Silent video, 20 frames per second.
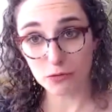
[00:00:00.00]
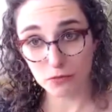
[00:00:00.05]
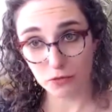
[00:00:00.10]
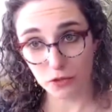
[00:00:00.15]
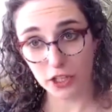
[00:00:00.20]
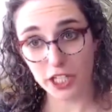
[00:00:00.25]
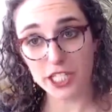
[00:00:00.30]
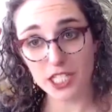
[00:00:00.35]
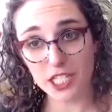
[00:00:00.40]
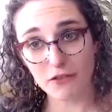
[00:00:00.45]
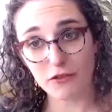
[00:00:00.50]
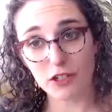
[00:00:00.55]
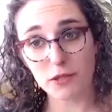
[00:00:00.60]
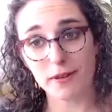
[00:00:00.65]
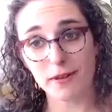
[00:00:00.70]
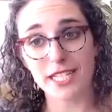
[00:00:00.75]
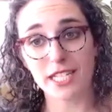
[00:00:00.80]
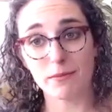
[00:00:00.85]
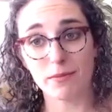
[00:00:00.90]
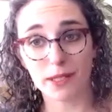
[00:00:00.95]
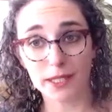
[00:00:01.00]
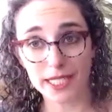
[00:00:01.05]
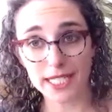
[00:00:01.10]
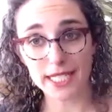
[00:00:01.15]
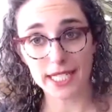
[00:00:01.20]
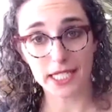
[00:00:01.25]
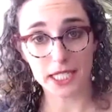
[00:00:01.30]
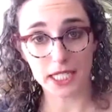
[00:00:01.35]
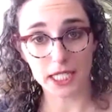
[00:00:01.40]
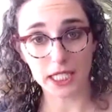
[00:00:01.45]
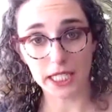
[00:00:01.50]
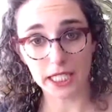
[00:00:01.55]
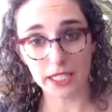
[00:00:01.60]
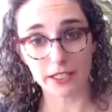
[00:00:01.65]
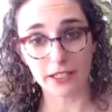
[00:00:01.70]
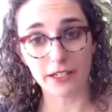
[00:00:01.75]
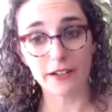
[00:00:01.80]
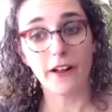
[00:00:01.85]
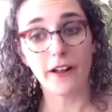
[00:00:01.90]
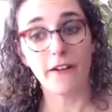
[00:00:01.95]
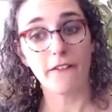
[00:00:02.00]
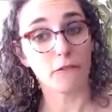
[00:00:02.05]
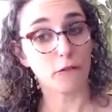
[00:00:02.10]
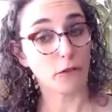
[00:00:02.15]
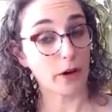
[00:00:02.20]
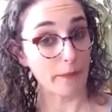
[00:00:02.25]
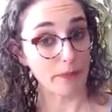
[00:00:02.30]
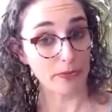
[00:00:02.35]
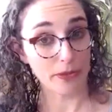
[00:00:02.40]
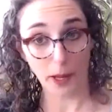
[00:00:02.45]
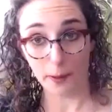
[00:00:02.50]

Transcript: list of responsibilities as a leader, right?